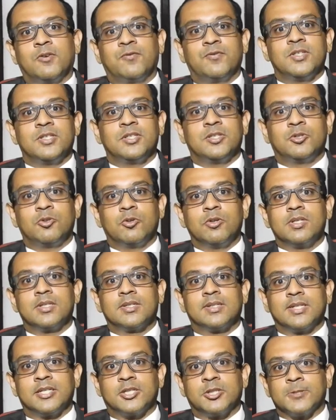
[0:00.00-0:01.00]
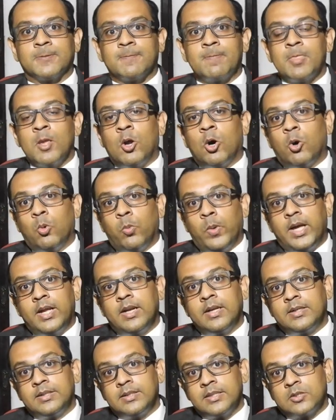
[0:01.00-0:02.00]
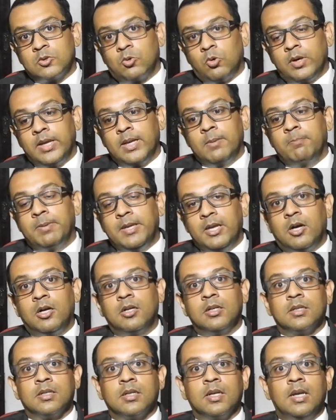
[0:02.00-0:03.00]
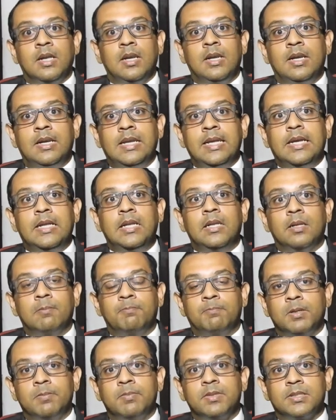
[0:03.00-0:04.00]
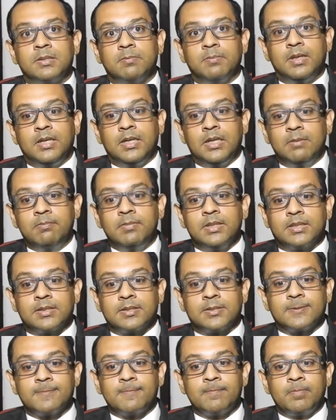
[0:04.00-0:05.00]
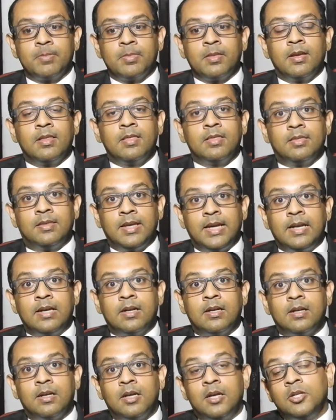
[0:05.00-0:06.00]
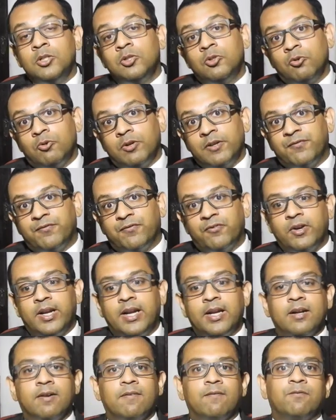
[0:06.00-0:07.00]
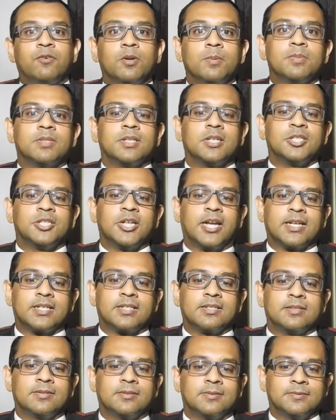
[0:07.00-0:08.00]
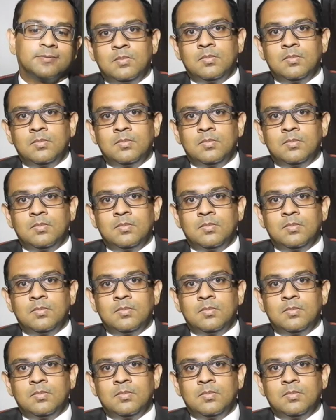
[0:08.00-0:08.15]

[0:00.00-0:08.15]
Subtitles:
of his jurisdiction or where it is going beyond legal permissible limits, then to refrain from such act.